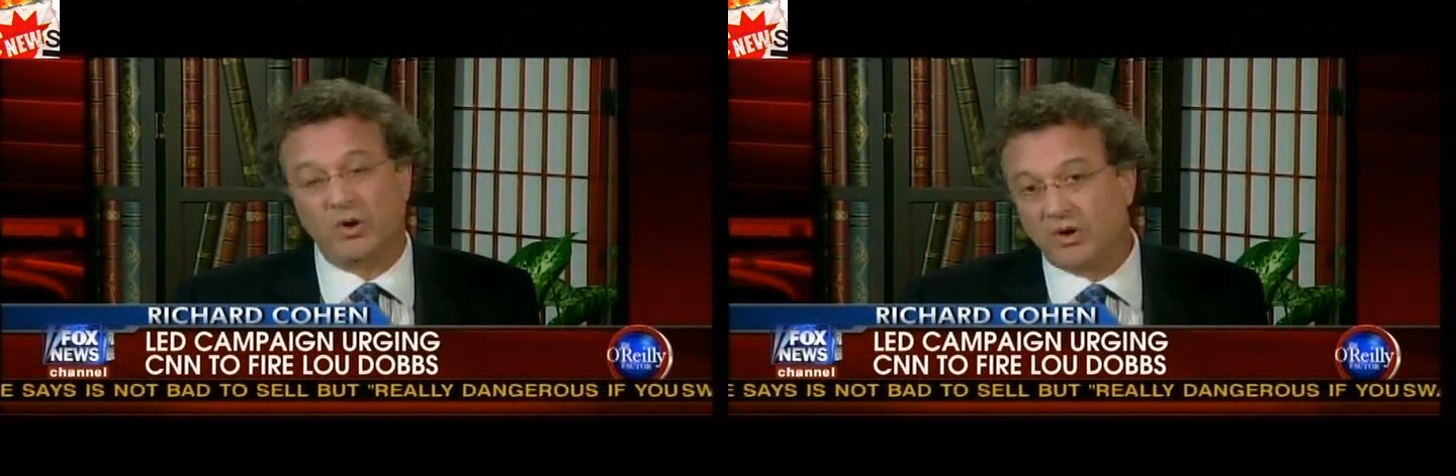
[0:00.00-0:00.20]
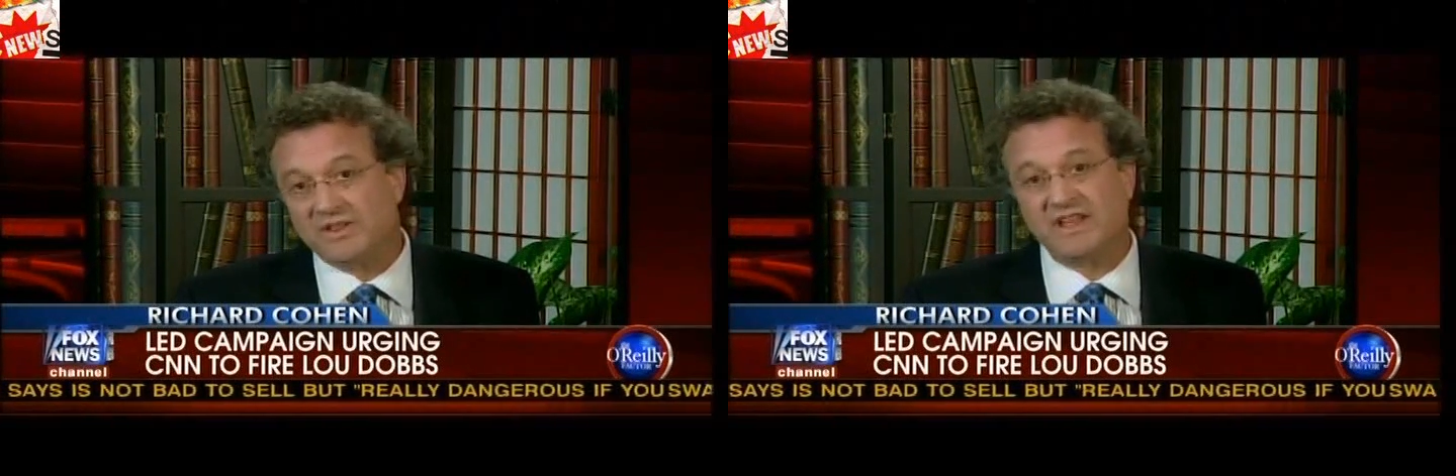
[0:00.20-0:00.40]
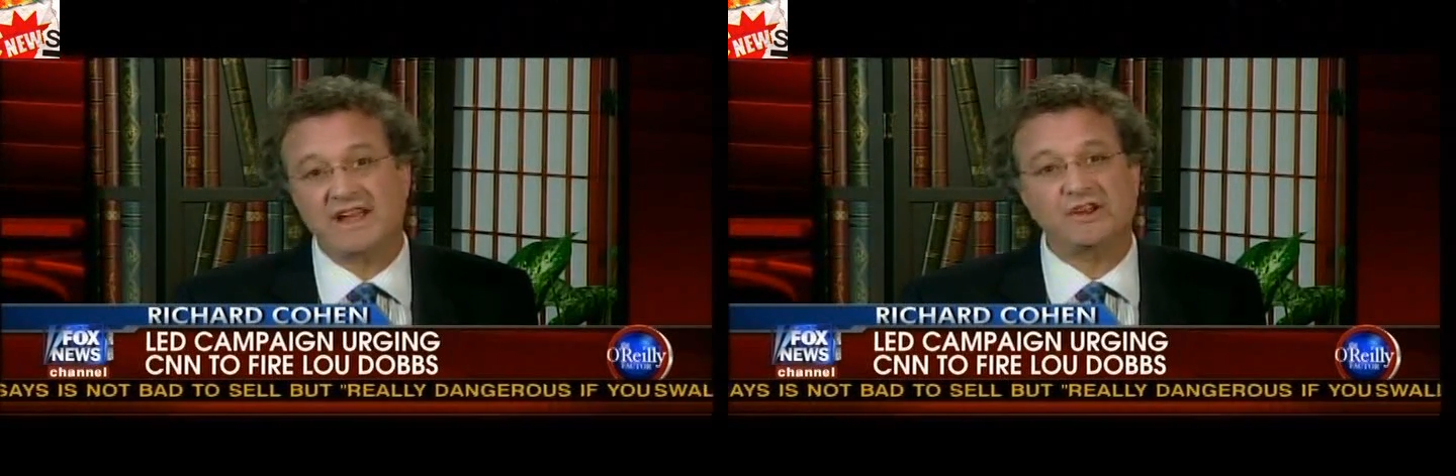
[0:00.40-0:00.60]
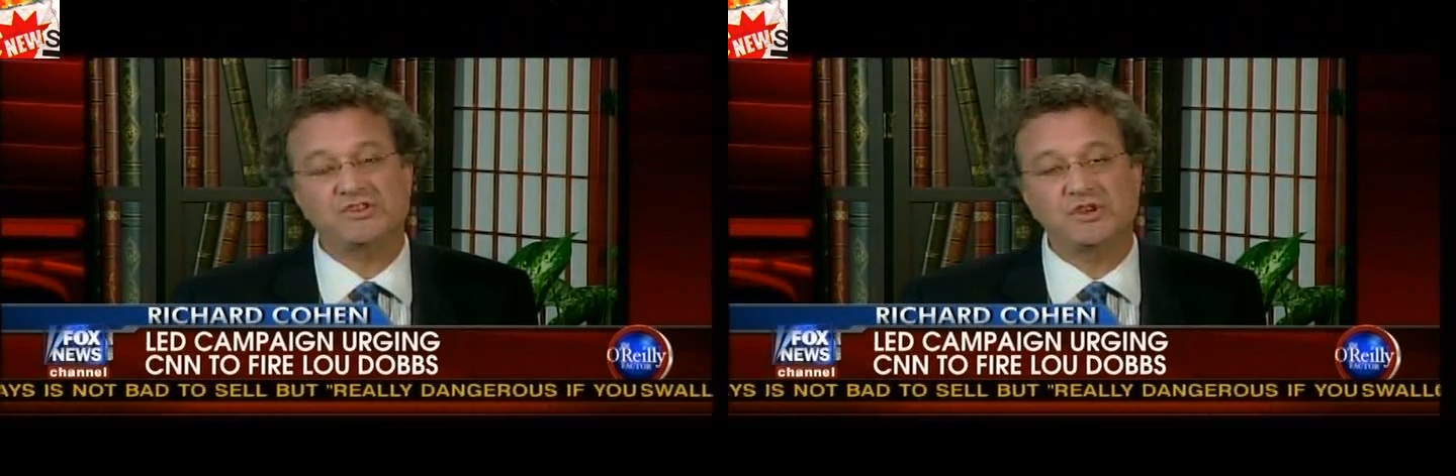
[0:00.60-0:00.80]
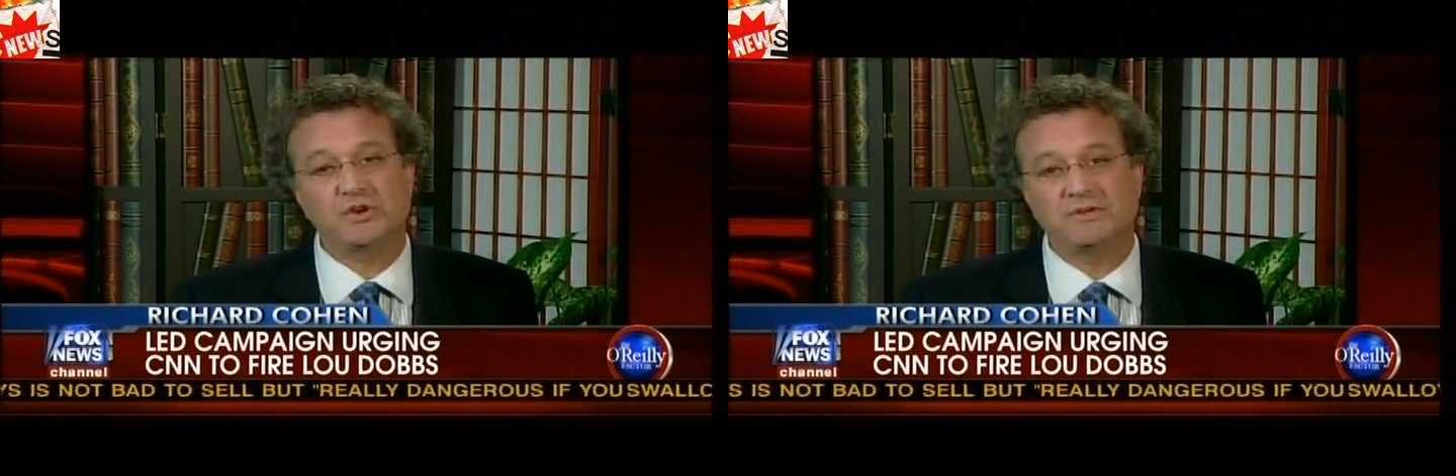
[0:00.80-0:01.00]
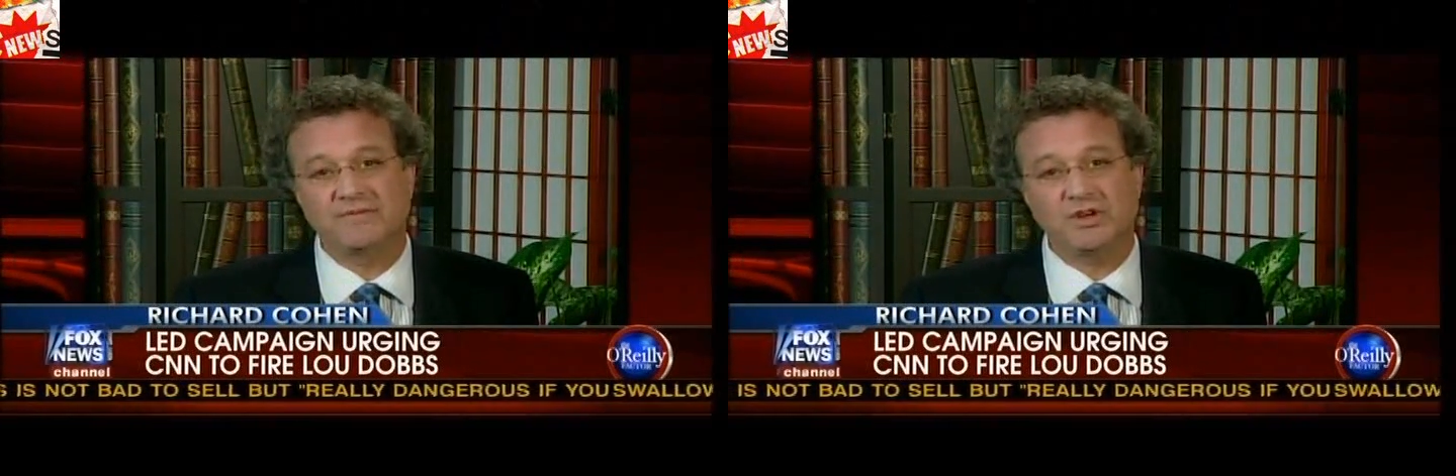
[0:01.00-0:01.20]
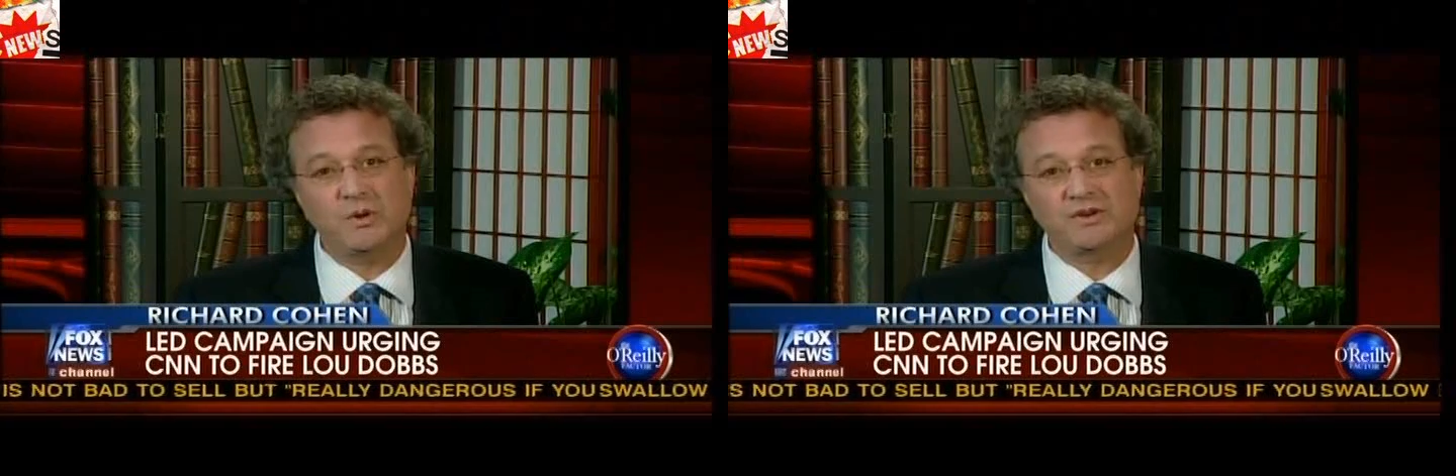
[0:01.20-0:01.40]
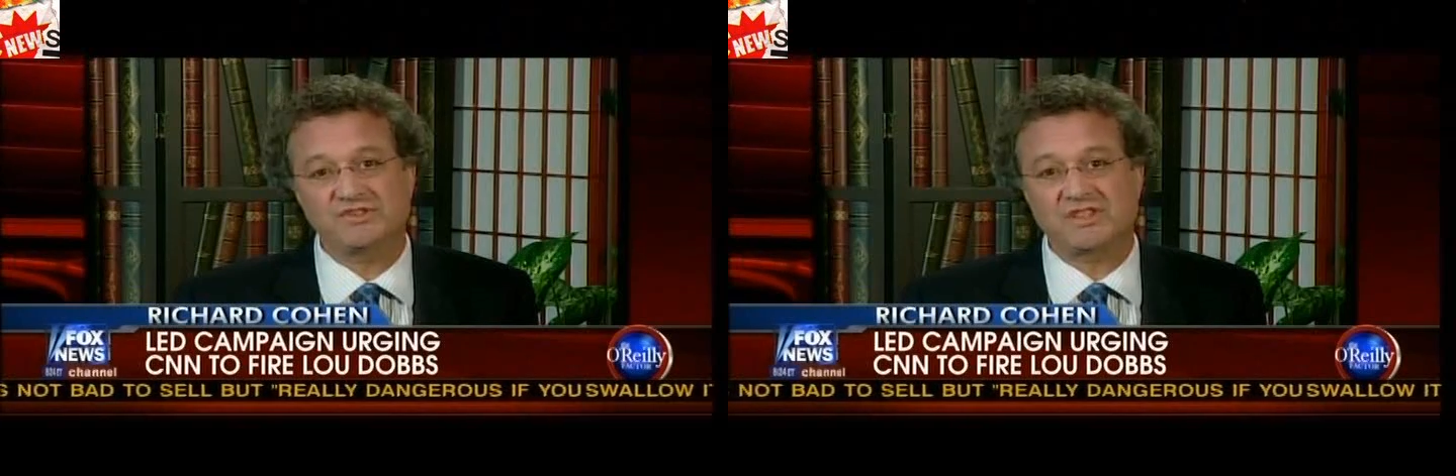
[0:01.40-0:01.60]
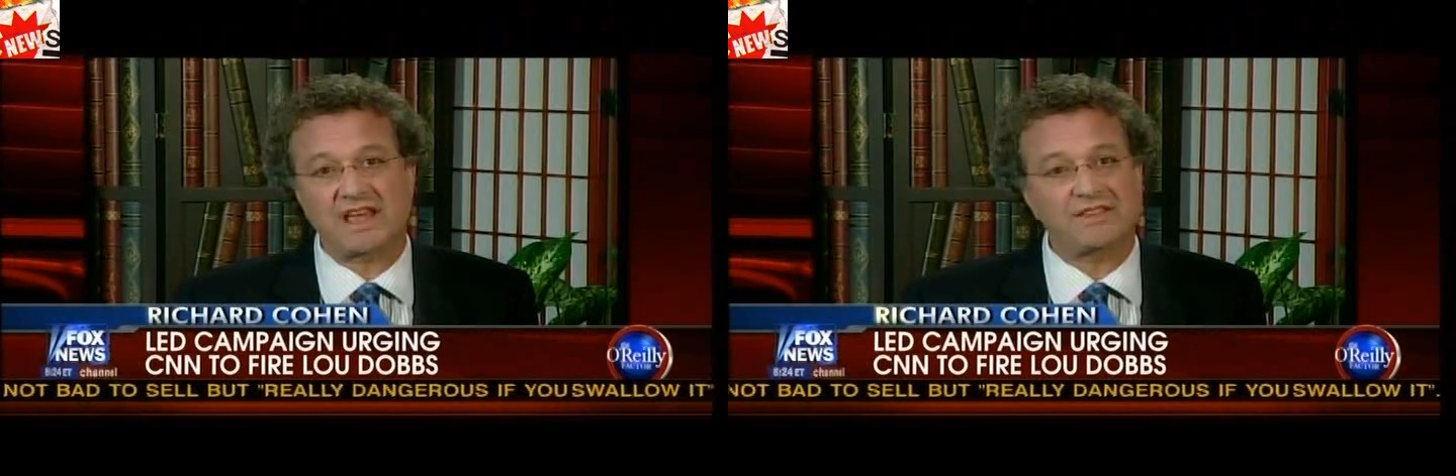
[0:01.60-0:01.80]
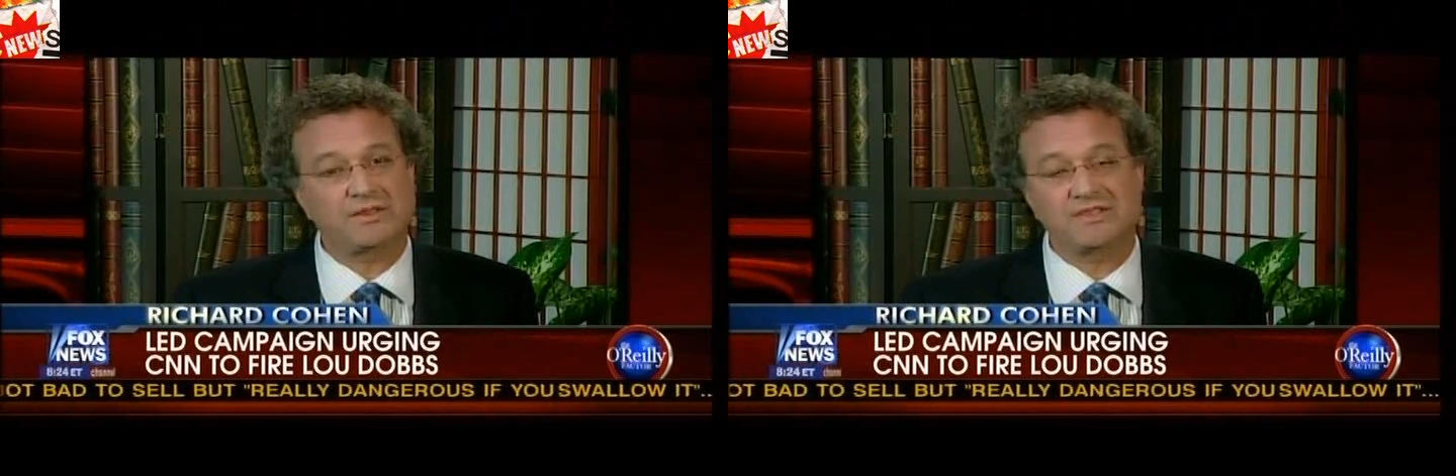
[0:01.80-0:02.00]
on the air to your viewers
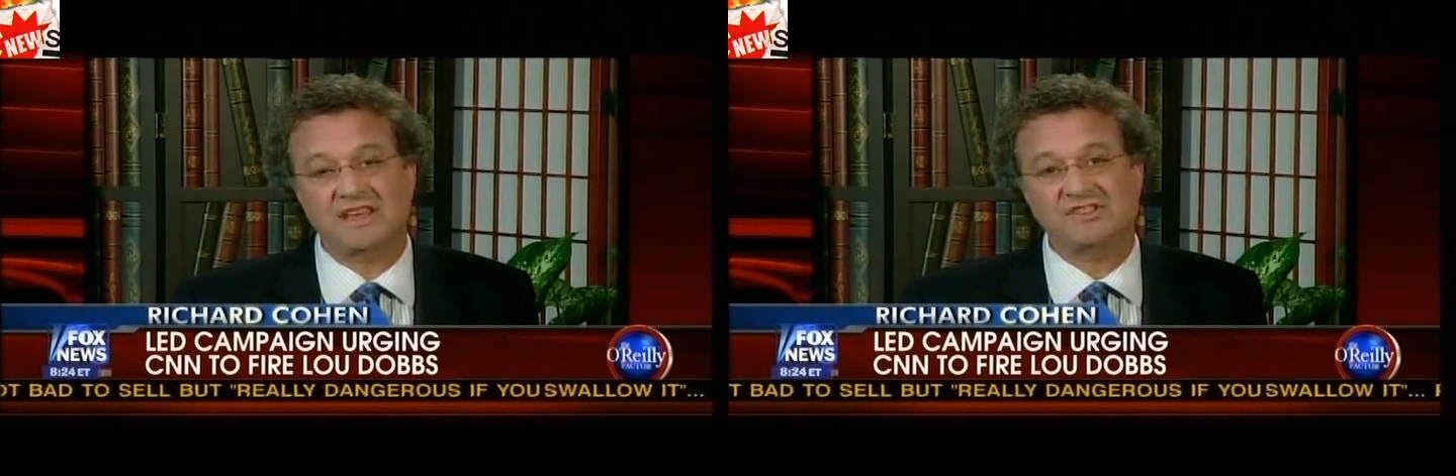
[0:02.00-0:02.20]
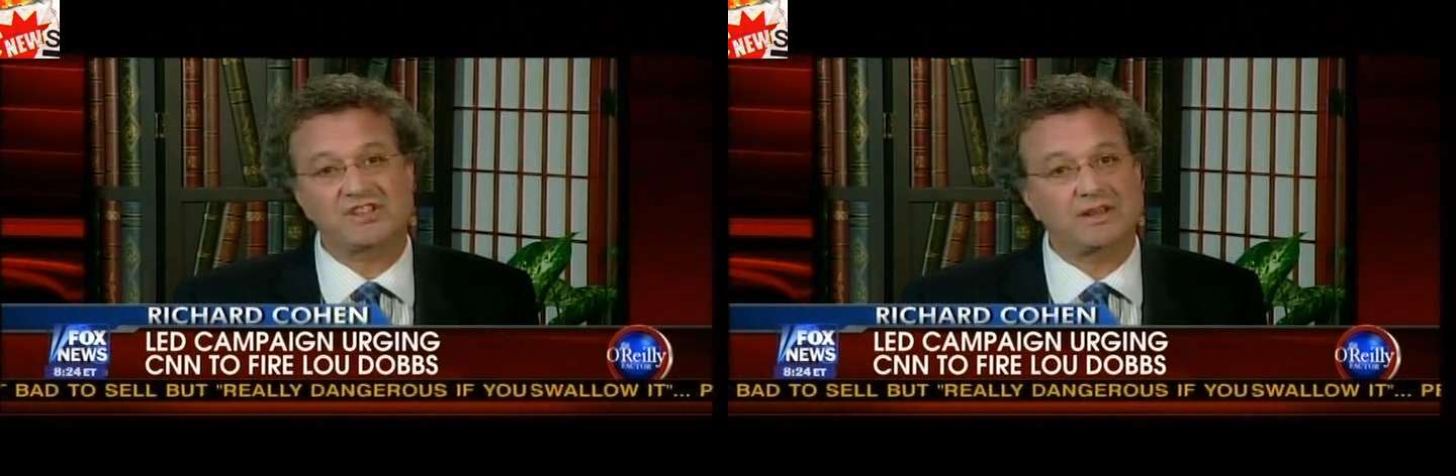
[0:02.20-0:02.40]
that the things